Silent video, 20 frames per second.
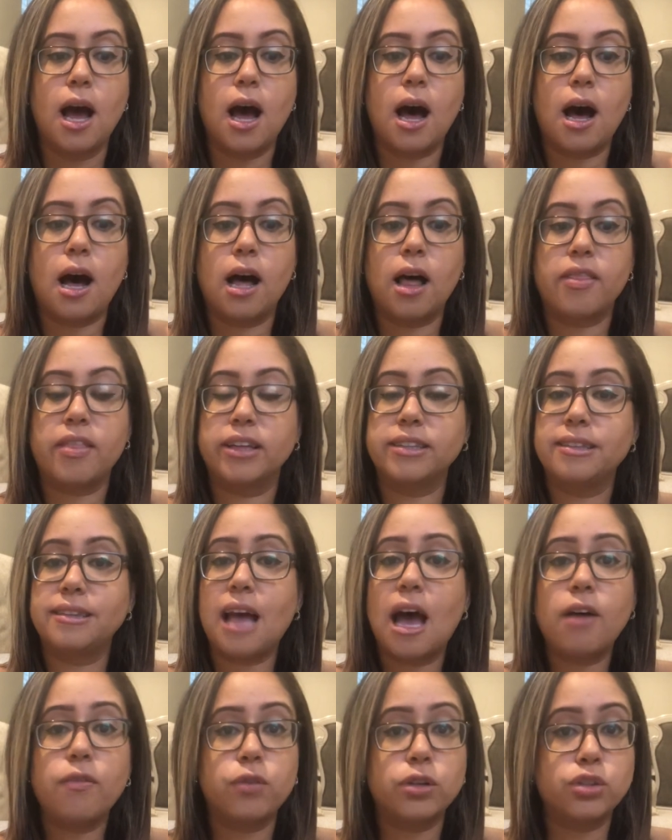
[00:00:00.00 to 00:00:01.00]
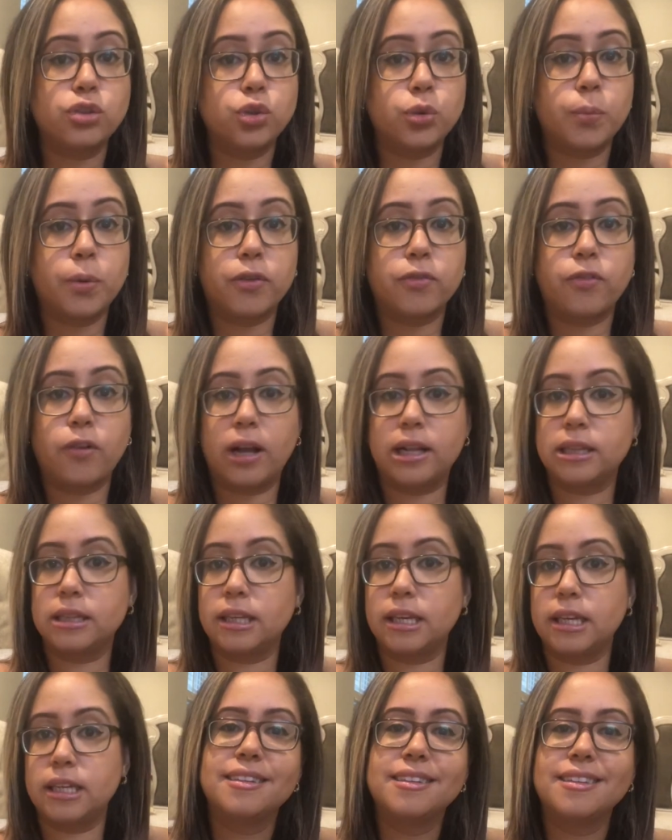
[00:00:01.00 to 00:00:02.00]
The staff was super
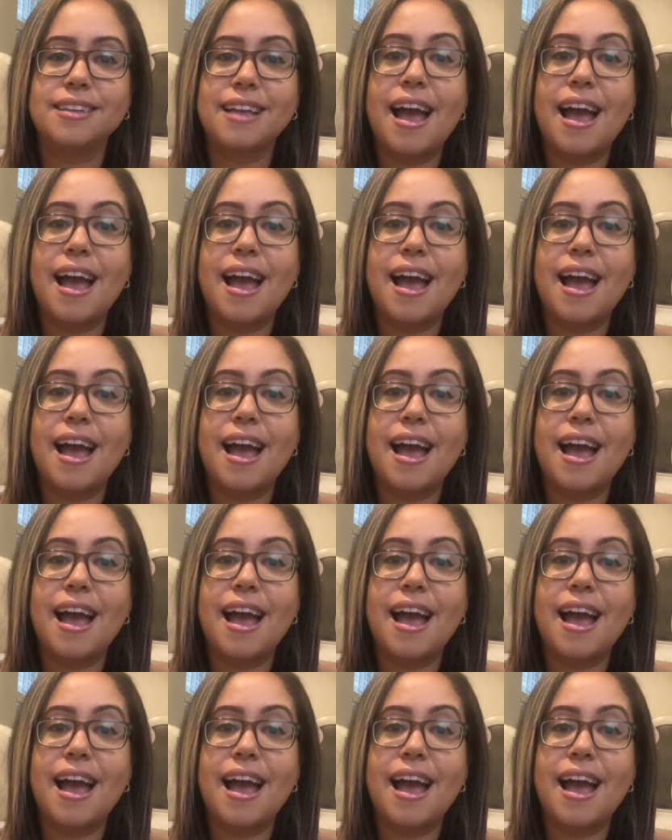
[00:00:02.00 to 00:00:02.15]
friendly.